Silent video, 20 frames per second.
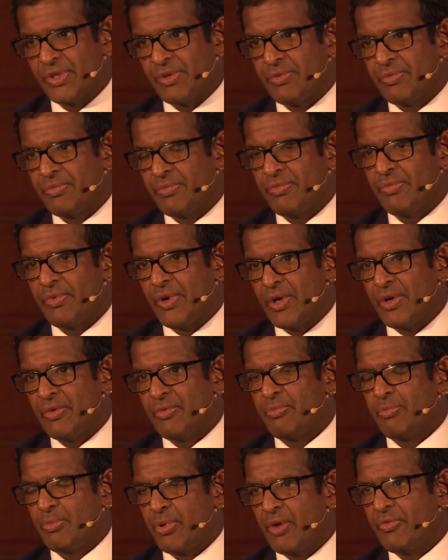of
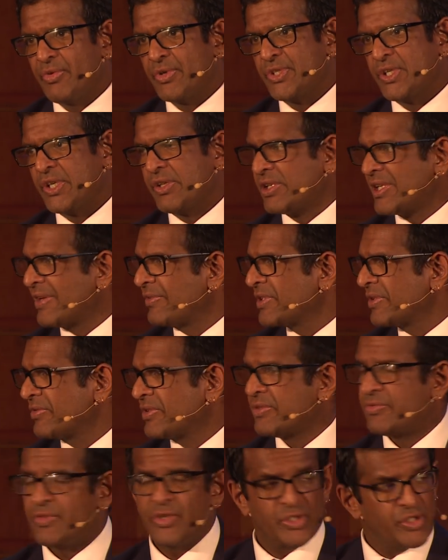poverty and the levels of
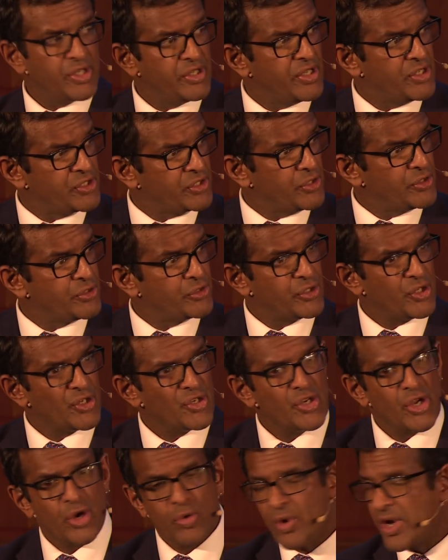division in this country
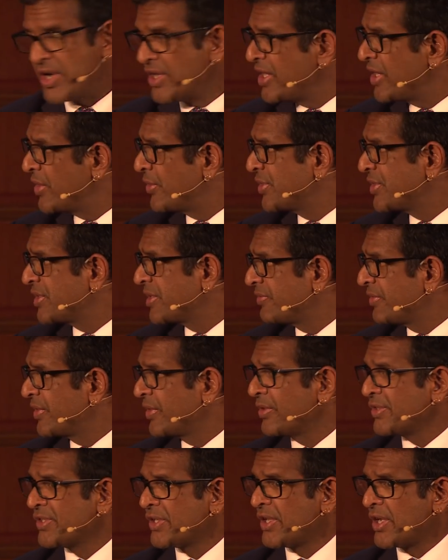are nowhere near as
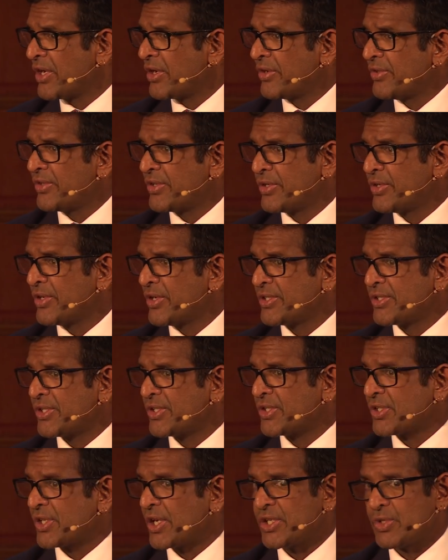severe as they are in the United
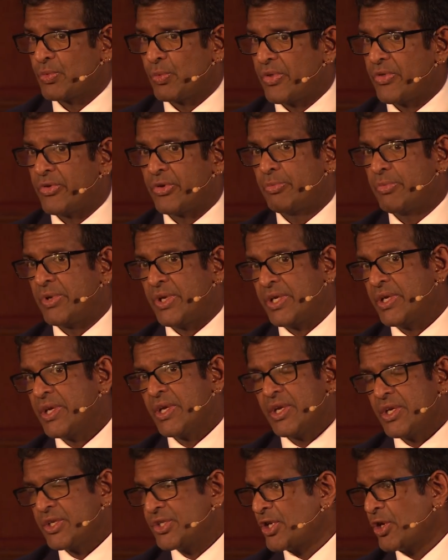States, whether it be
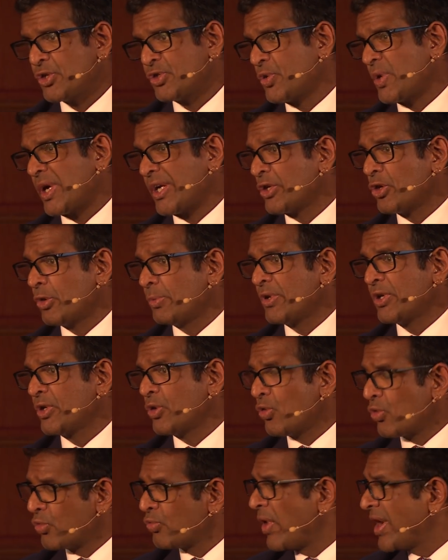
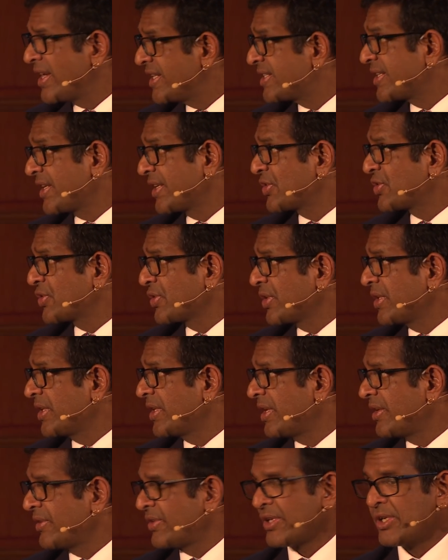socioeconomic or race, actually.
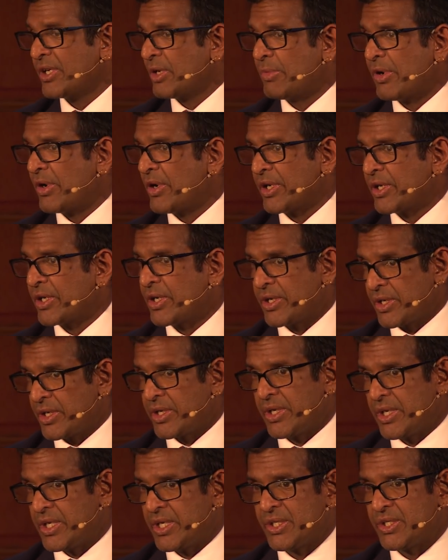I think America
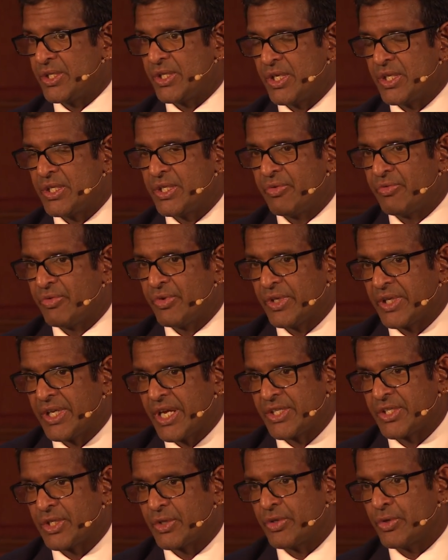is a different
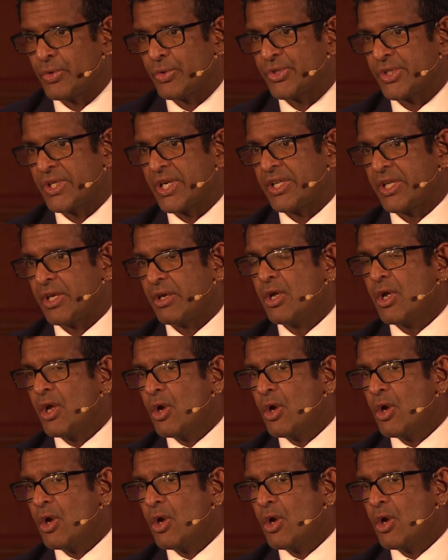category altogether.